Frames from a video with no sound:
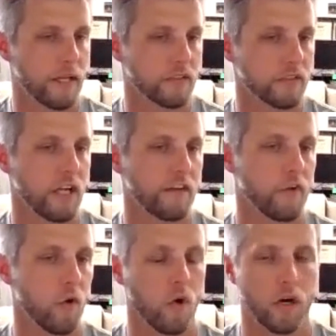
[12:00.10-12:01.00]
mental stuff
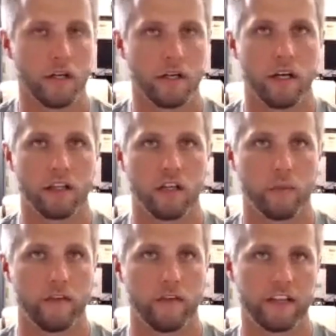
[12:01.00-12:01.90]
or a little
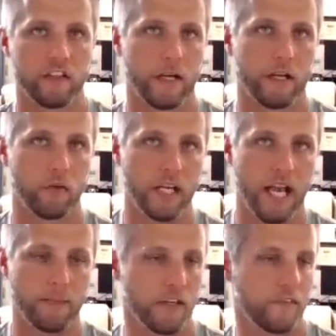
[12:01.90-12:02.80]
bit of extra of my
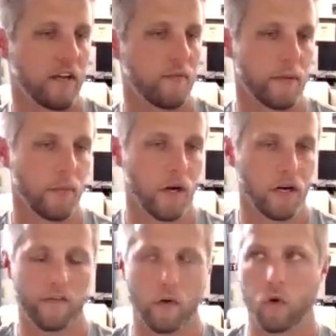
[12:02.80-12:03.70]
rehab stuff that I've been
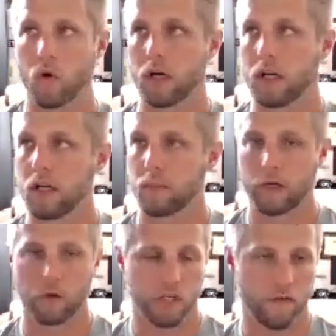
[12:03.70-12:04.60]
part of or
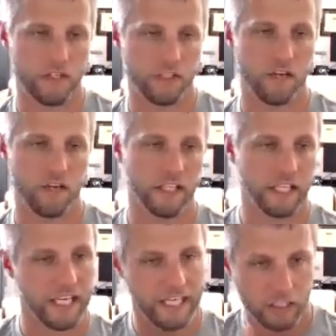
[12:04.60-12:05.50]
my recovery stuff and
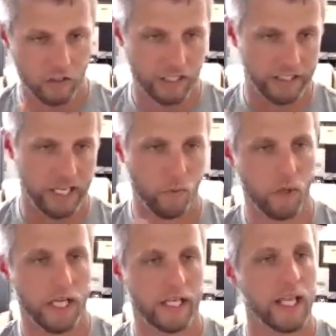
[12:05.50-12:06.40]
kind of integrating that
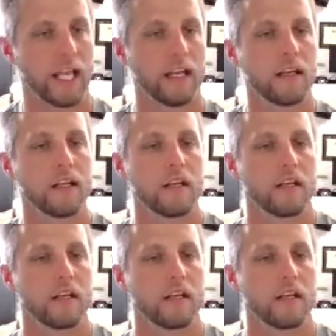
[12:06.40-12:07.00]
when I can,